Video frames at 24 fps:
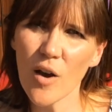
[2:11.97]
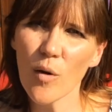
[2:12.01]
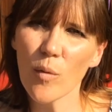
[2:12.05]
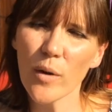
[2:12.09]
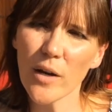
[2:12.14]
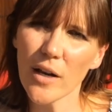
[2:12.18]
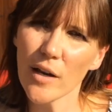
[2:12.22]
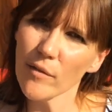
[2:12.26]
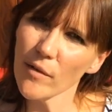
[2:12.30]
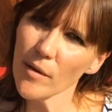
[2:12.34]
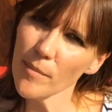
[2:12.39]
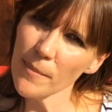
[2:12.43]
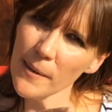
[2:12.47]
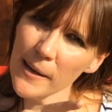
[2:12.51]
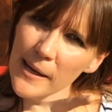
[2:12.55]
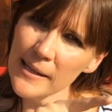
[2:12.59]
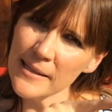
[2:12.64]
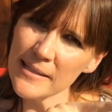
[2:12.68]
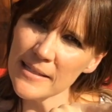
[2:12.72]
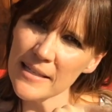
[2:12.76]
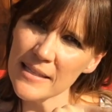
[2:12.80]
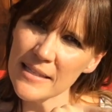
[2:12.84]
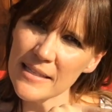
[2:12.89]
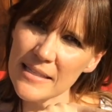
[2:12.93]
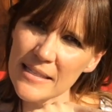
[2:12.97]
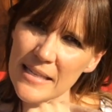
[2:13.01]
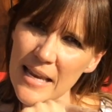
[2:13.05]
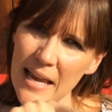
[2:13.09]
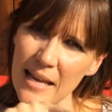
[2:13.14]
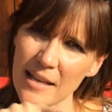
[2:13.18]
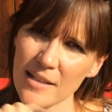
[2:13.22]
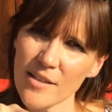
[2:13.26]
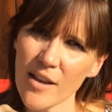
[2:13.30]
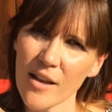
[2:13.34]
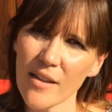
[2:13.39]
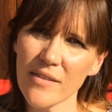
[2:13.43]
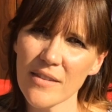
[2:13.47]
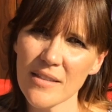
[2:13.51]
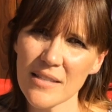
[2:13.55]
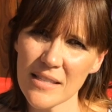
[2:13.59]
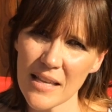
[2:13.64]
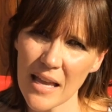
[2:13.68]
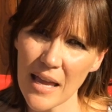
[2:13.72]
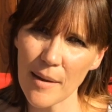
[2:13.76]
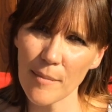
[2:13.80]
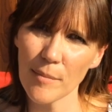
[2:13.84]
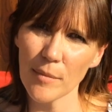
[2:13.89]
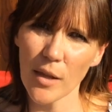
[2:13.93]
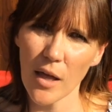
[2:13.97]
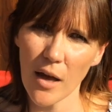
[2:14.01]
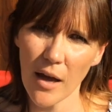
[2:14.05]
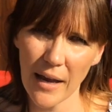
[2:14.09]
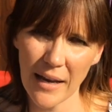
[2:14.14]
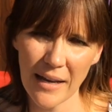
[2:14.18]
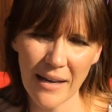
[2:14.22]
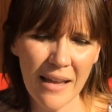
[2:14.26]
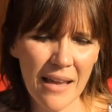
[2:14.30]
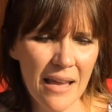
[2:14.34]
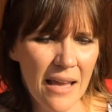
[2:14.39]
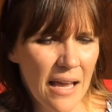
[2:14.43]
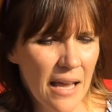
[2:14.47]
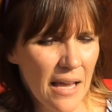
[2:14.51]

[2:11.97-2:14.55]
When it repeats, it stays on the same line.